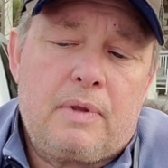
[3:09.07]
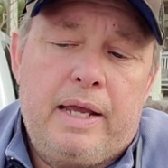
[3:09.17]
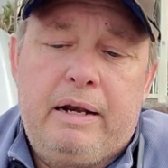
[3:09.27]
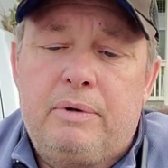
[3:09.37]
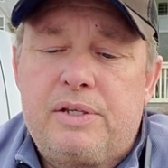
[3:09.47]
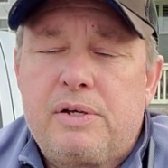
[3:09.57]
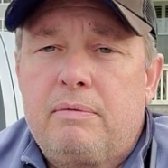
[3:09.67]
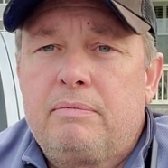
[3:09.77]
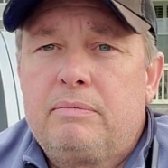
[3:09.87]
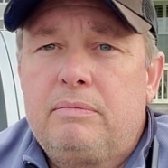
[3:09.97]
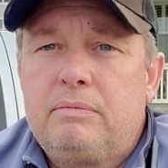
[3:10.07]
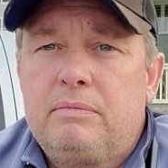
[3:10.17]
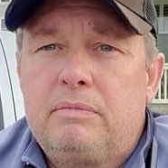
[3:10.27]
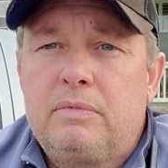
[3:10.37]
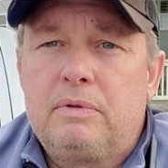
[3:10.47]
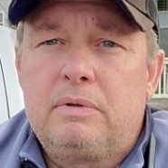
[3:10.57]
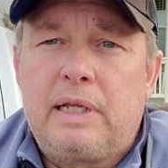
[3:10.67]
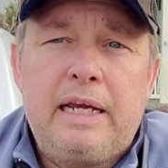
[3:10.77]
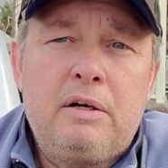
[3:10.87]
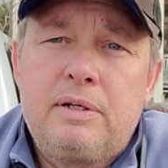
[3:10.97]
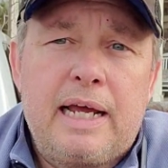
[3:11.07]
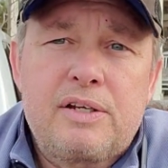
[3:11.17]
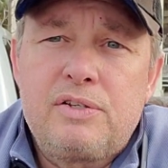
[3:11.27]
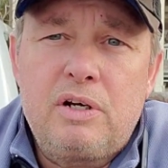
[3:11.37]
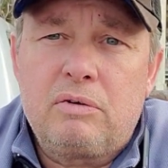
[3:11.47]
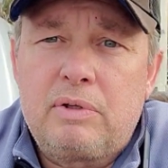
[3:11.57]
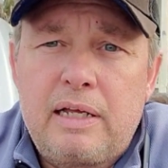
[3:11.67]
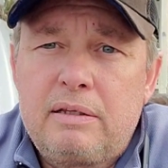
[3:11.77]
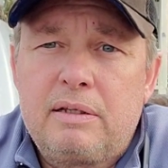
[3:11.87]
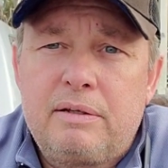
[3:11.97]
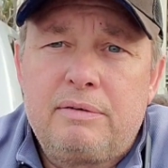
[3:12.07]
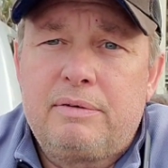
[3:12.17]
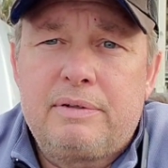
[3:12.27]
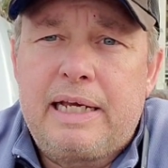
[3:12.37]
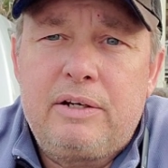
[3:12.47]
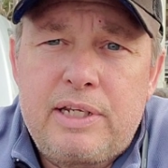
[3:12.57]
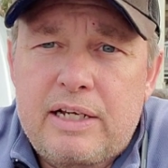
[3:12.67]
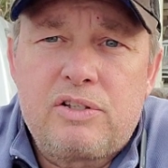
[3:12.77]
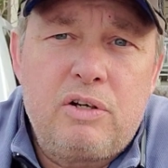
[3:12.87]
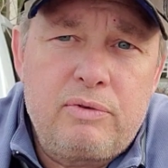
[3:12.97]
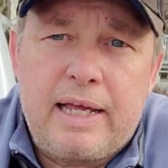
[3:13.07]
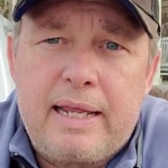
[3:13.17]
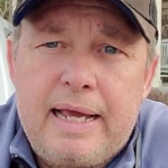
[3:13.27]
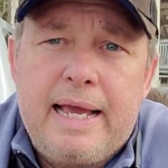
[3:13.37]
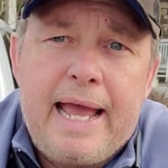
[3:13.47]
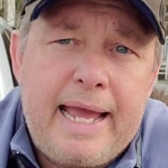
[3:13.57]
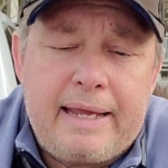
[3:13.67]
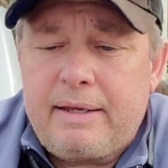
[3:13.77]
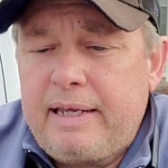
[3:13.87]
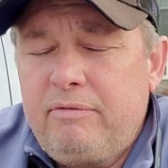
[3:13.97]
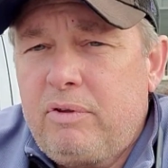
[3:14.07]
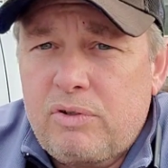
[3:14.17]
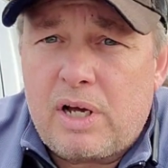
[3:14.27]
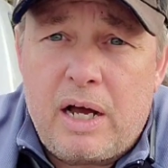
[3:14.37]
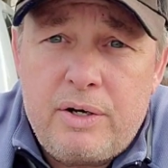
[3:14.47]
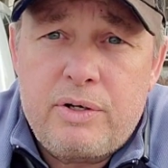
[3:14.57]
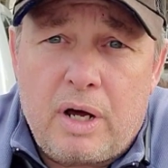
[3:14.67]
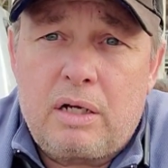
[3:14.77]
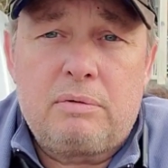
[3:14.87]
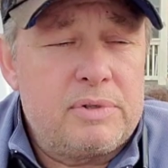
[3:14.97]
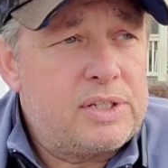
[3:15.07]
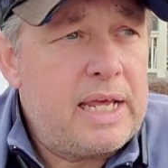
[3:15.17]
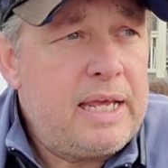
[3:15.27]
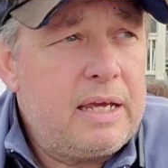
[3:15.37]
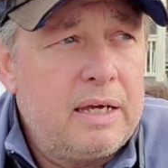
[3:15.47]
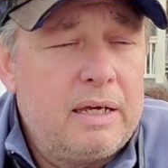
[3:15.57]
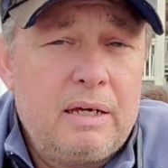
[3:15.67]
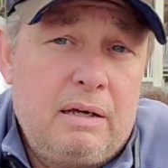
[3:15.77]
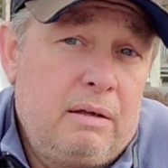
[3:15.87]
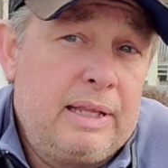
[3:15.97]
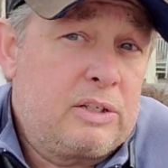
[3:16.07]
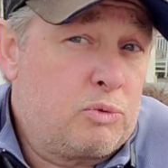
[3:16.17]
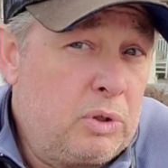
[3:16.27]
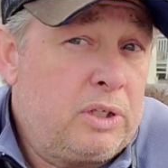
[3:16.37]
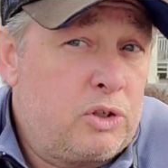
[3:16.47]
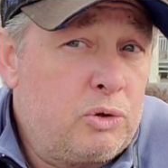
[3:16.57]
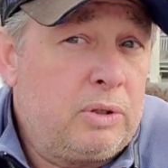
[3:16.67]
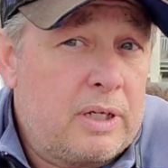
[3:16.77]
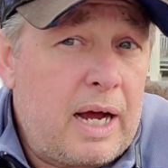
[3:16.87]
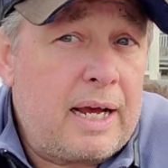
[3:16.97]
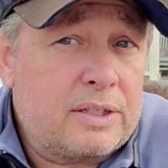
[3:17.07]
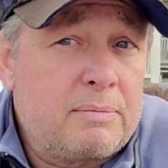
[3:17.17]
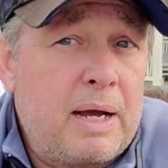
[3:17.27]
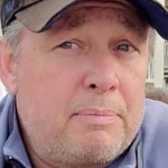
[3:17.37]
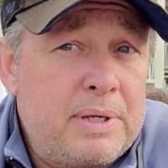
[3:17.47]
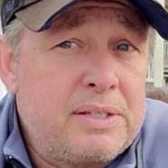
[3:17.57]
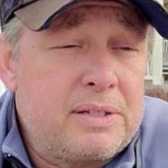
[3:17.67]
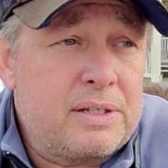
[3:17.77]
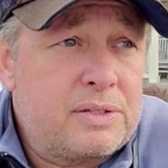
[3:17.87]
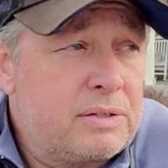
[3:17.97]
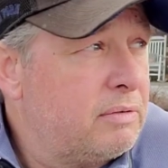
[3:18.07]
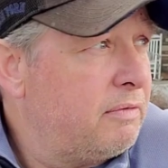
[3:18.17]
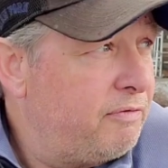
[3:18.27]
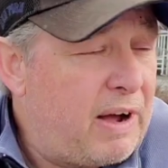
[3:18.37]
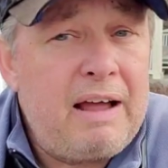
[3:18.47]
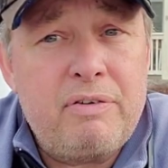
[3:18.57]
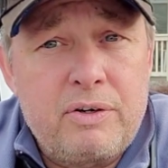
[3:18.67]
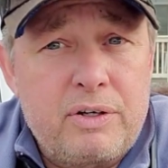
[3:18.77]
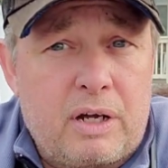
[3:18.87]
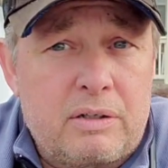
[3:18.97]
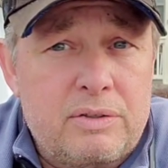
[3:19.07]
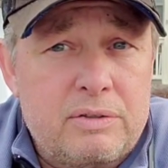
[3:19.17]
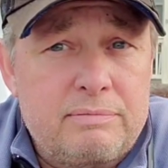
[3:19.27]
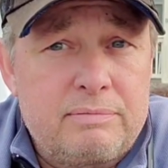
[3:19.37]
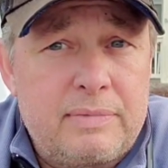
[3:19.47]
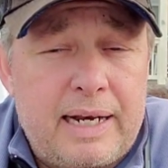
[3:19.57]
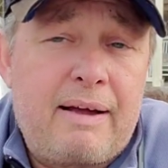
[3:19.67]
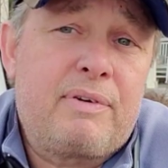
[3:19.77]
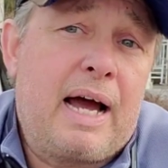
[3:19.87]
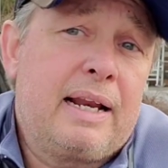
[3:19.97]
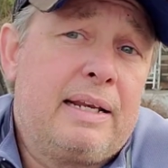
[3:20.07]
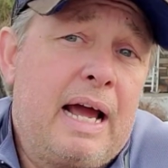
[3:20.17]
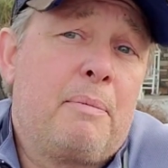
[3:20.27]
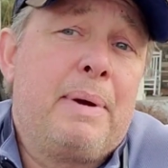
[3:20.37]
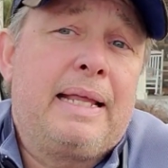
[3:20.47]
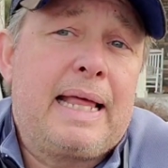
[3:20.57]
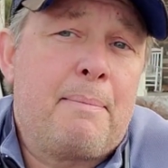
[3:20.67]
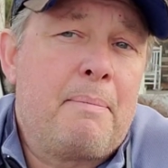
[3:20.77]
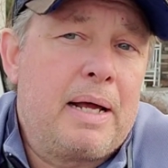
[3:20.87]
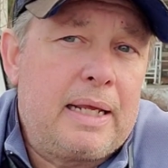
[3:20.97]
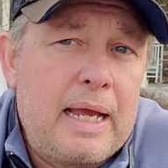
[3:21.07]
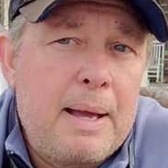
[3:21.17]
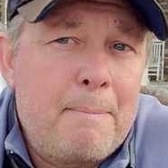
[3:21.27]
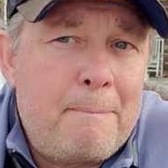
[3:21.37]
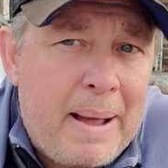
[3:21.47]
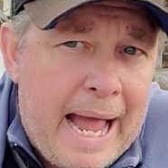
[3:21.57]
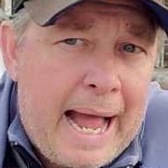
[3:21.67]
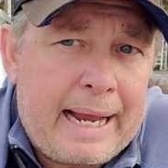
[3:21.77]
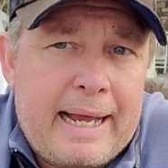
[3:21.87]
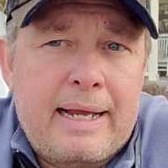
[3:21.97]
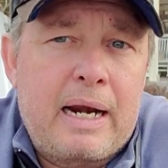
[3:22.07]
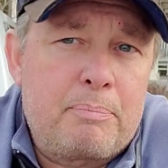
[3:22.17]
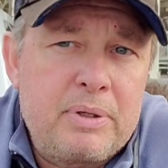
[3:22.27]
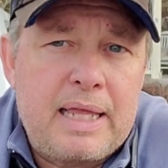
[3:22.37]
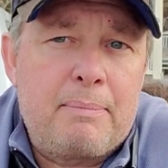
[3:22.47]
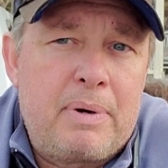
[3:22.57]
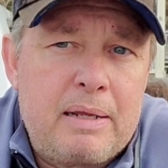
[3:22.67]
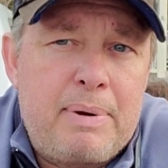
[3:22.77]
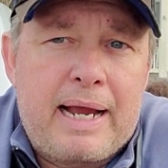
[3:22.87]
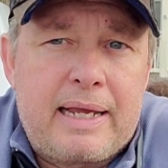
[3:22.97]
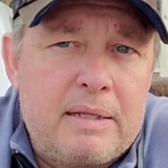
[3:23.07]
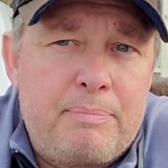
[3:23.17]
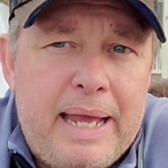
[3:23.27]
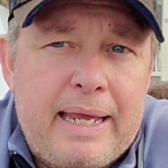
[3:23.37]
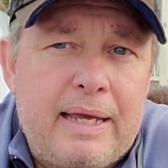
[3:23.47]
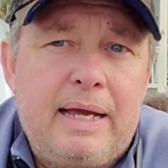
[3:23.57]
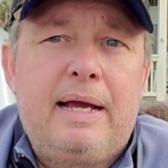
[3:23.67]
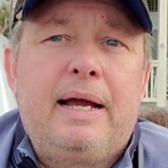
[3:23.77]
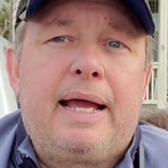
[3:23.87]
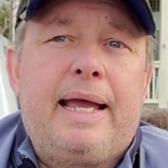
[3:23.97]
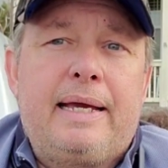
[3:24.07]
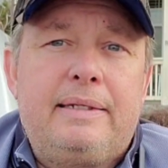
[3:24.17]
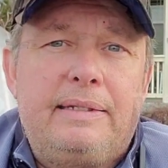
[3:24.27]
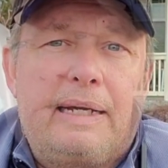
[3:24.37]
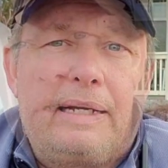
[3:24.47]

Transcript: anyways, let your techs know. Let your techs know that, hey, even though it's $100 mistake, that's really truly costing my business $500, and I've got to now make that money back. I got to put that money back in the bank, and